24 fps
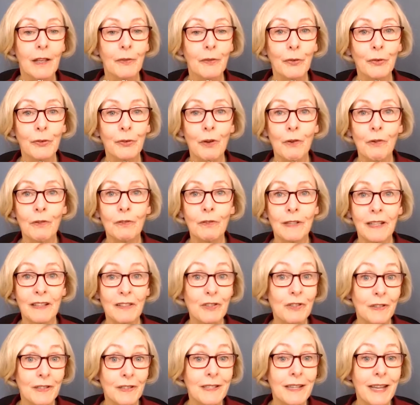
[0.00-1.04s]
So
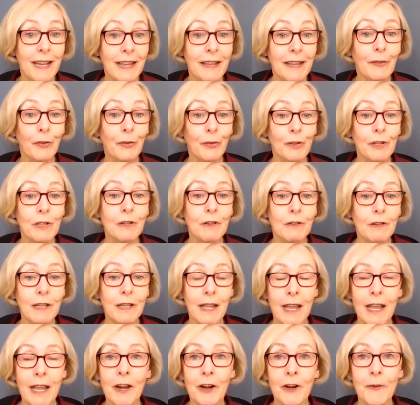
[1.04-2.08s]
let's just take senior
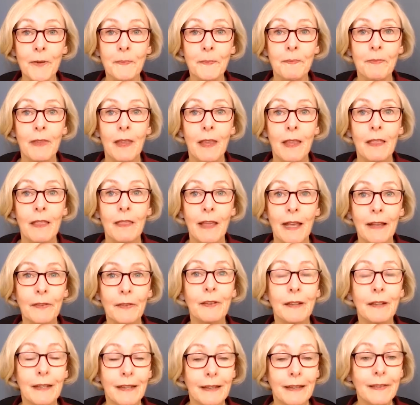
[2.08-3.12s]
care.
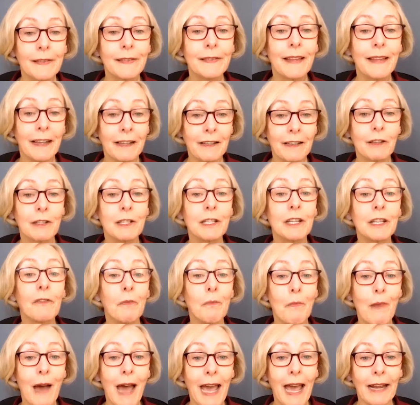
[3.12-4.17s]
That's an executive
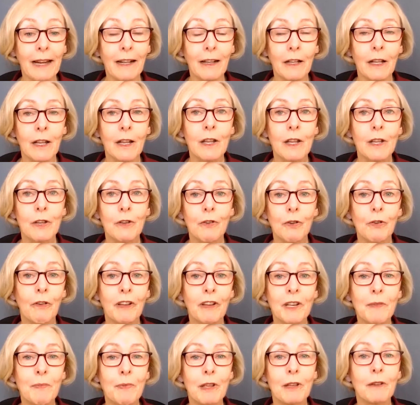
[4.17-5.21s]
model. You're
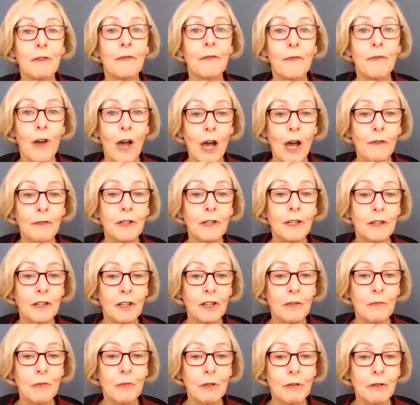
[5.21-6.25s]
going to be involved in the
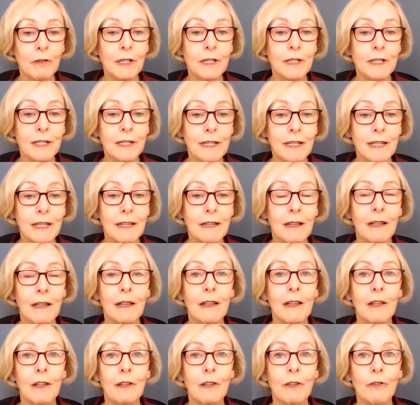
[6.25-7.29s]
community
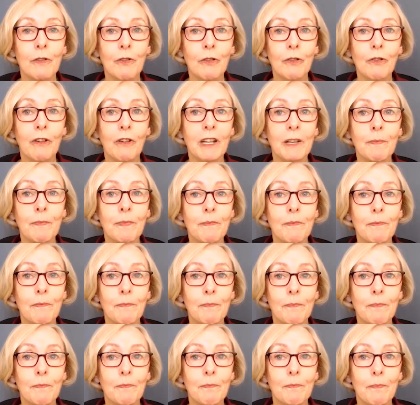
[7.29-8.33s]
you're going to
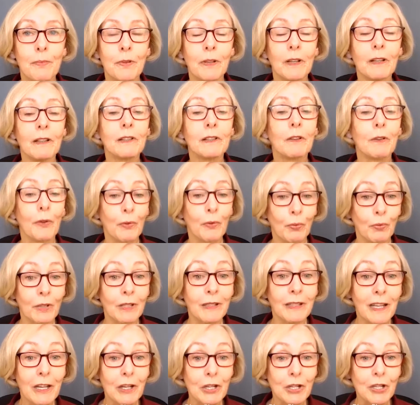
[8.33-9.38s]
build those
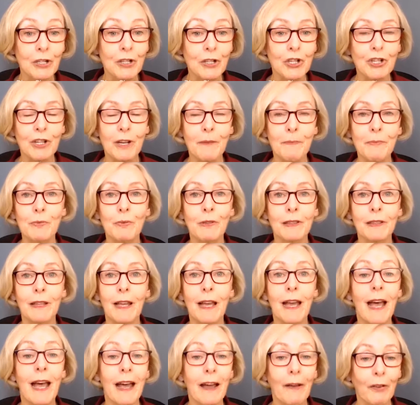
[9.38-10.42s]
relationships with
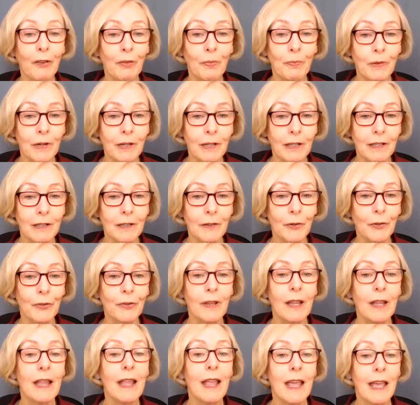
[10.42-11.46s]
the
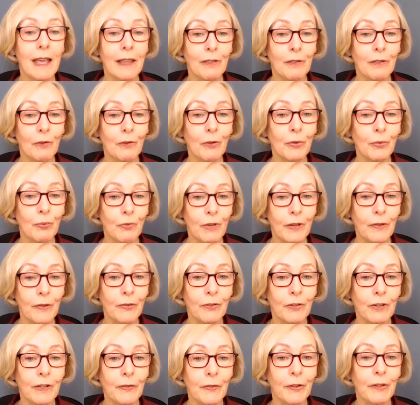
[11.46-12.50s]
hospitals and those
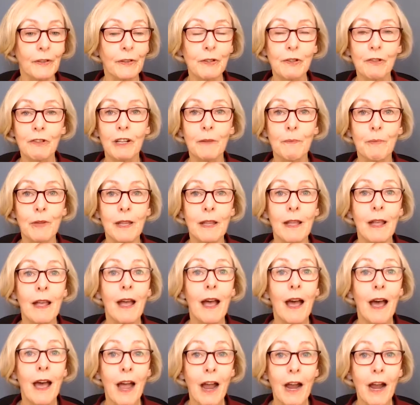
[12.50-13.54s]
resources. You're going to be
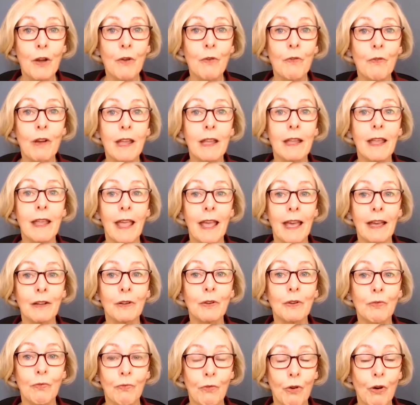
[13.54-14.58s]
hiring
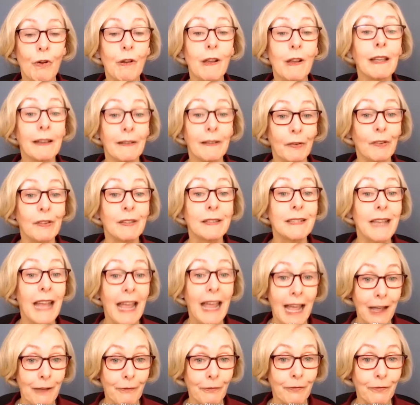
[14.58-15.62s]
and growing a
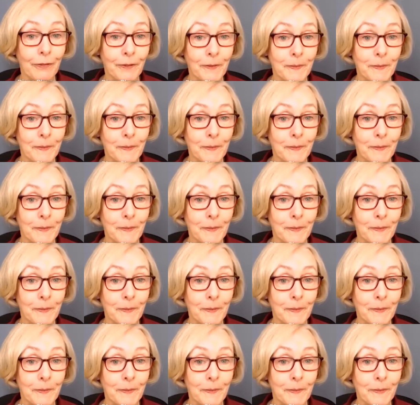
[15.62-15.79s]
staff.